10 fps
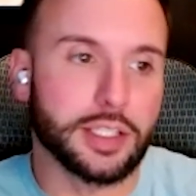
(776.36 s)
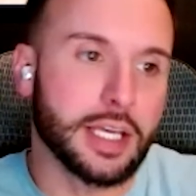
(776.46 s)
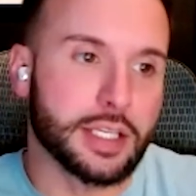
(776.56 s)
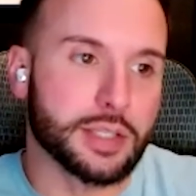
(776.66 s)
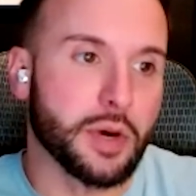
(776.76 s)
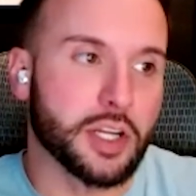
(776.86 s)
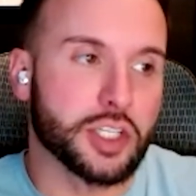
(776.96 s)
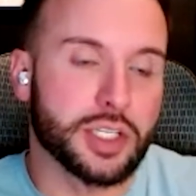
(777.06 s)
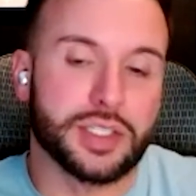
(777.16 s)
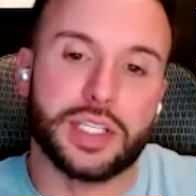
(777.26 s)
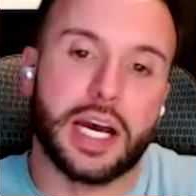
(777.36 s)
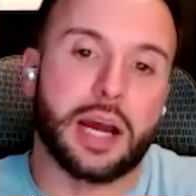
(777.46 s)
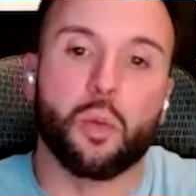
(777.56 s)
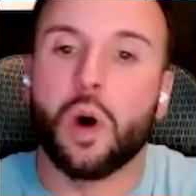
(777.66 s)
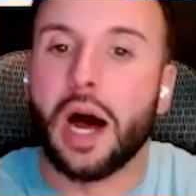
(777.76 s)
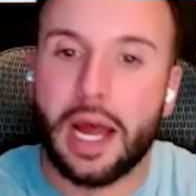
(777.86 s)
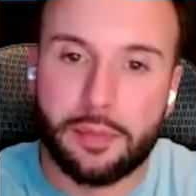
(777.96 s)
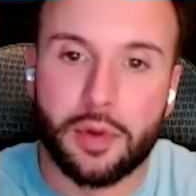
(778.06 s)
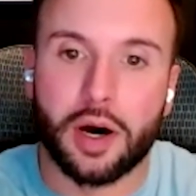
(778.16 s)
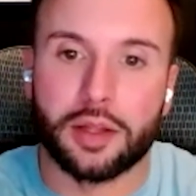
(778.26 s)
as much a DIY
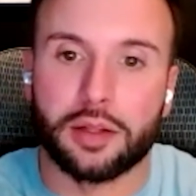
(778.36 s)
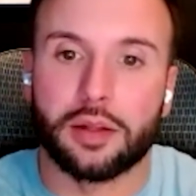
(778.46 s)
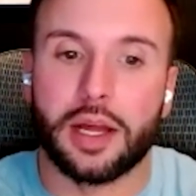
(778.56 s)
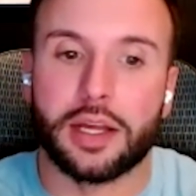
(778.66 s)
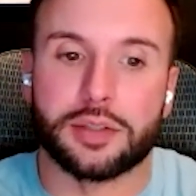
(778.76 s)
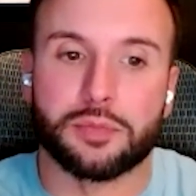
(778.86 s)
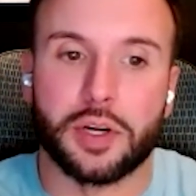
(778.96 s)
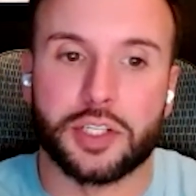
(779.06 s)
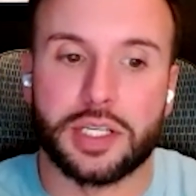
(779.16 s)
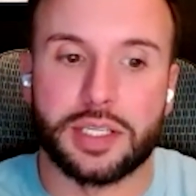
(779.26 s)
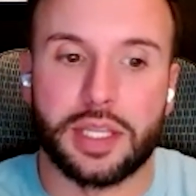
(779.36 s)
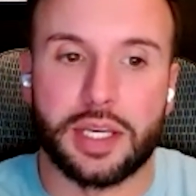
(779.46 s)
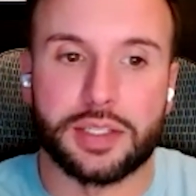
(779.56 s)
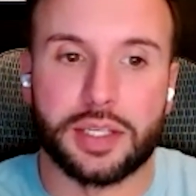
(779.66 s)
model as much as it is